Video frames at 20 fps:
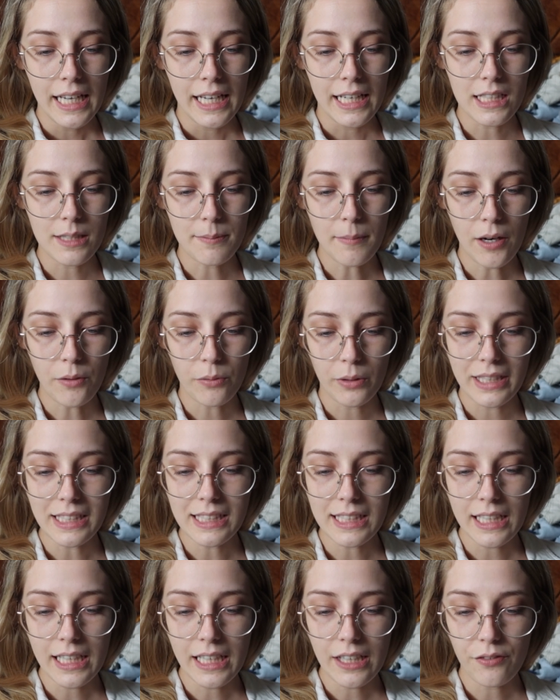Is my
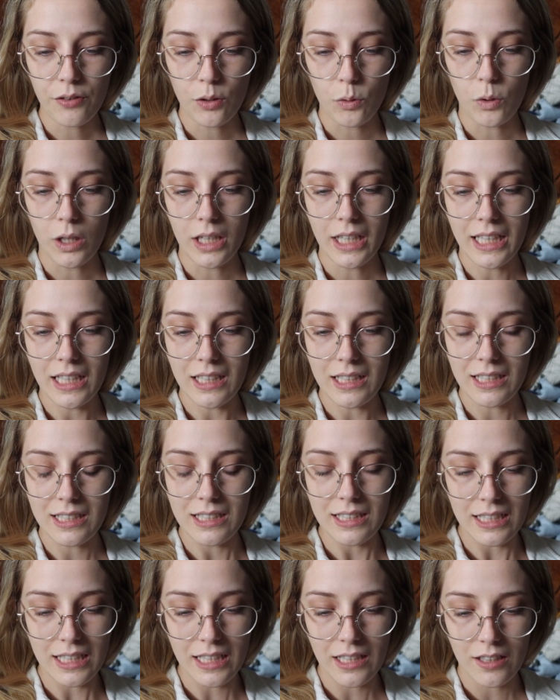reasoning for wanting
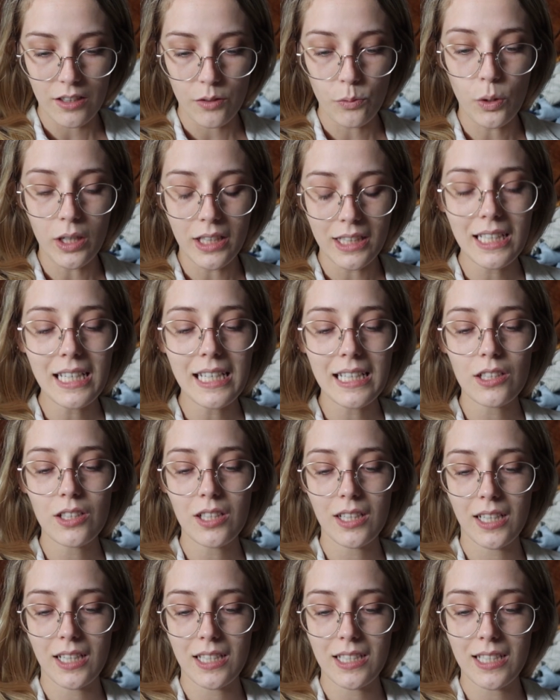
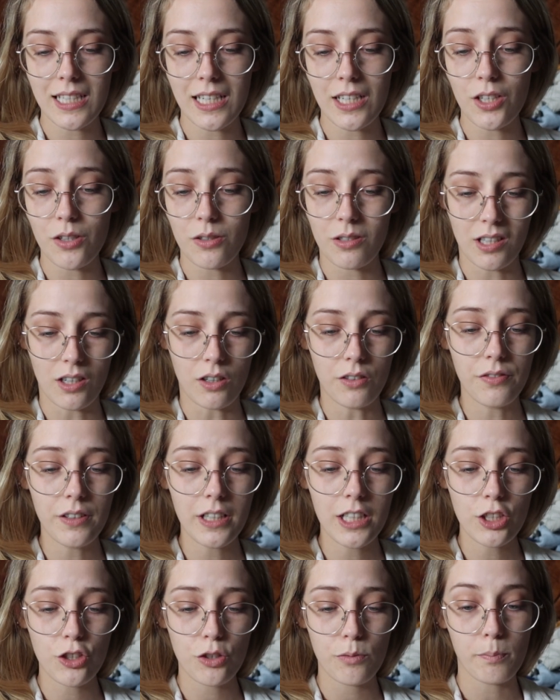to continue
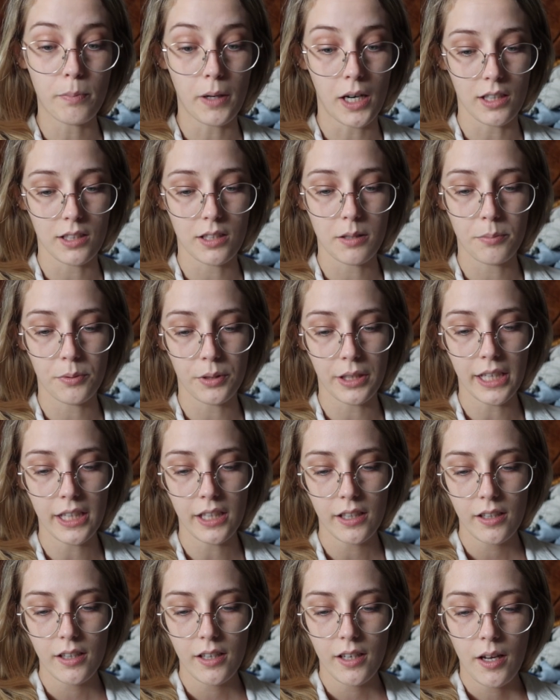selfish? Possibly.